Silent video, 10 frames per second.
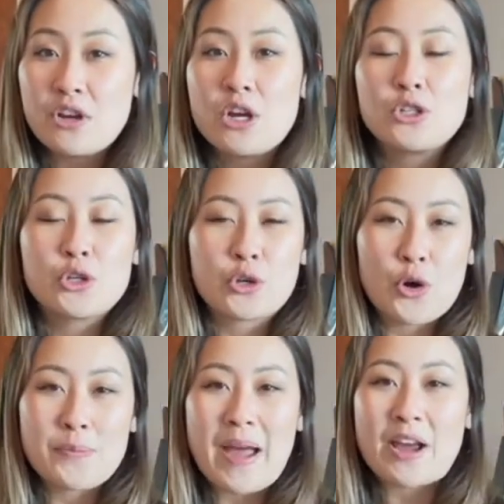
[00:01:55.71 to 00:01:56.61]
to go
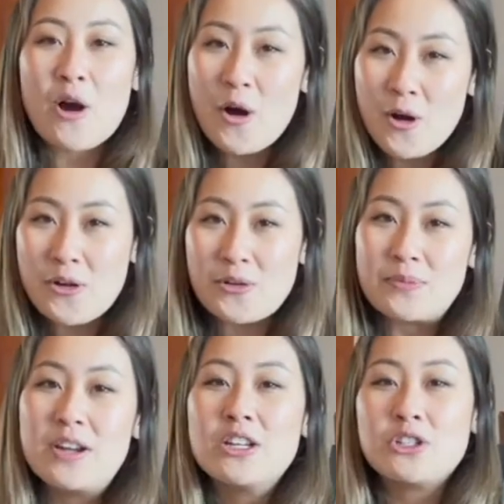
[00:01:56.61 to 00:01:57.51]
back
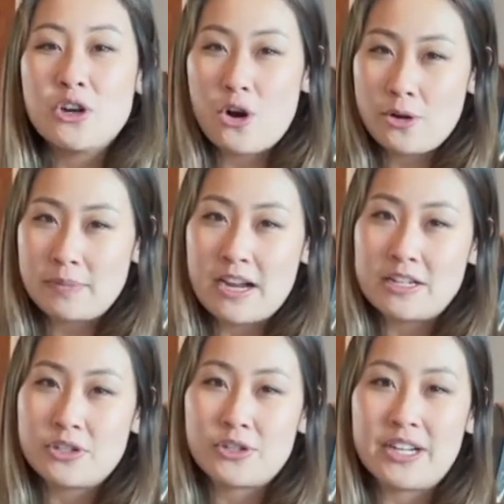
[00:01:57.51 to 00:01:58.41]
home to your home
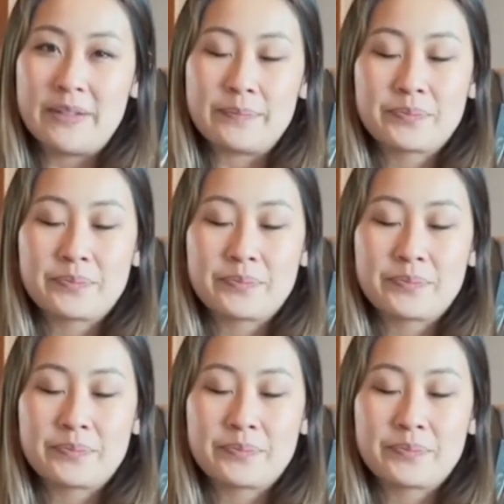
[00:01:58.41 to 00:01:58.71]
country.